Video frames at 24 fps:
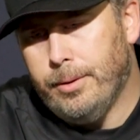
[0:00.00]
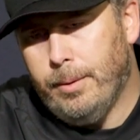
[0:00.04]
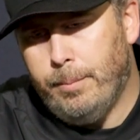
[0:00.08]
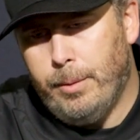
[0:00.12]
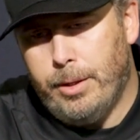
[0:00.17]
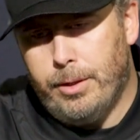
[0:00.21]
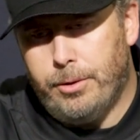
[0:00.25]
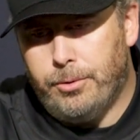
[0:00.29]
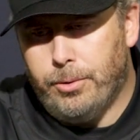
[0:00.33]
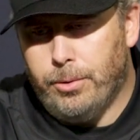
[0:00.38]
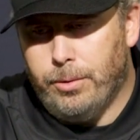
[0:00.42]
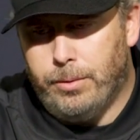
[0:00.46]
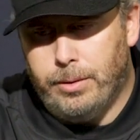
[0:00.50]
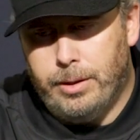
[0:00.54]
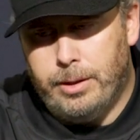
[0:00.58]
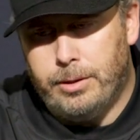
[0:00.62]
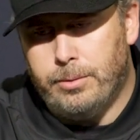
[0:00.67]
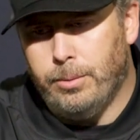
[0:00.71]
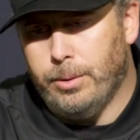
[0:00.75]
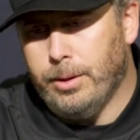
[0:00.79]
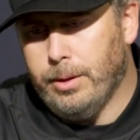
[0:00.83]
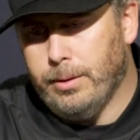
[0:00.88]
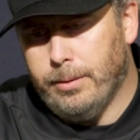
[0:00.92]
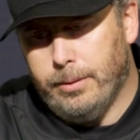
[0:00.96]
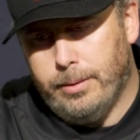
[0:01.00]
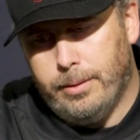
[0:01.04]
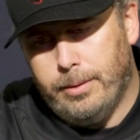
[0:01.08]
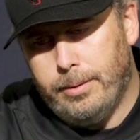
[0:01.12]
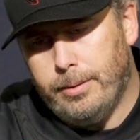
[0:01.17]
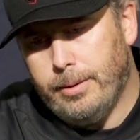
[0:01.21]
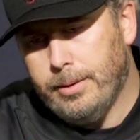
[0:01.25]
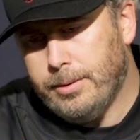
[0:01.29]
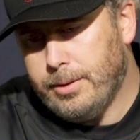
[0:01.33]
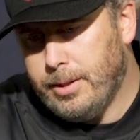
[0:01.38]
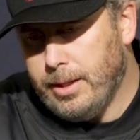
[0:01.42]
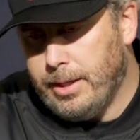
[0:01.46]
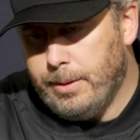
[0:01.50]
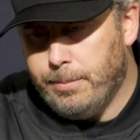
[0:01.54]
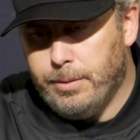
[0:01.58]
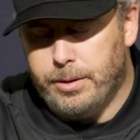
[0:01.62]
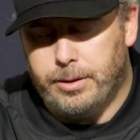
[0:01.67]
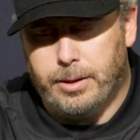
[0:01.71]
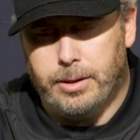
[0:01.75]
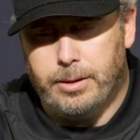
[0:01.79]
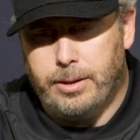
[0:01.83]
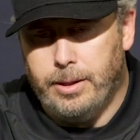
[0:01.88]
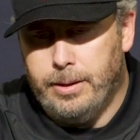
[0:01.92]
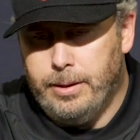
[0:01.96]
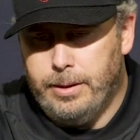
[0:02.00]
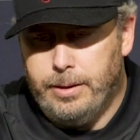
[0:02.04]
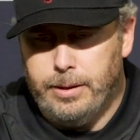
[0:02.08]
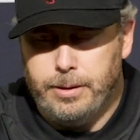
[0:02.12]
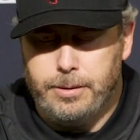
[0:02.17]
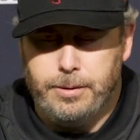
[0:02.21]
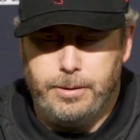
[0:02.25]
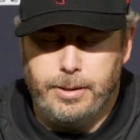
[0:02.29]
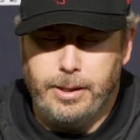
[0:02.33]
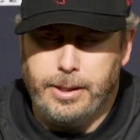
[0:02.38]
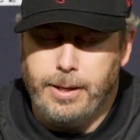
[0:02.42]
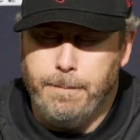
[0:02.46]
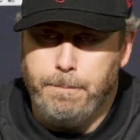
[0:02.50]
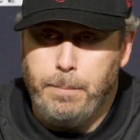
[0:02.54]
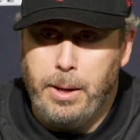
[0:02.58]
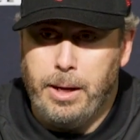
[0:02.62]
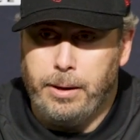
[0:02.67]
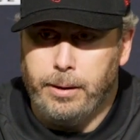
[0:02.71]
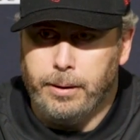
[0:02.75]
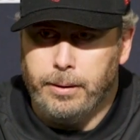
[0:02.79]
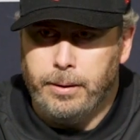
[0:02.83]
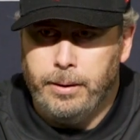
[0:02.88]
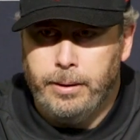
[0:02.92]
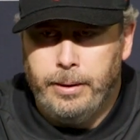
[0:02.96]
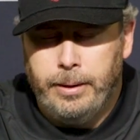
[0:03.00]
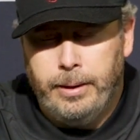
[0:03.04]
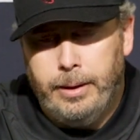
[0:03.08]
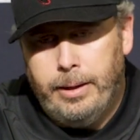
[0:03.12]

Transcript: I mean, the truth is, we this team has continued to get better.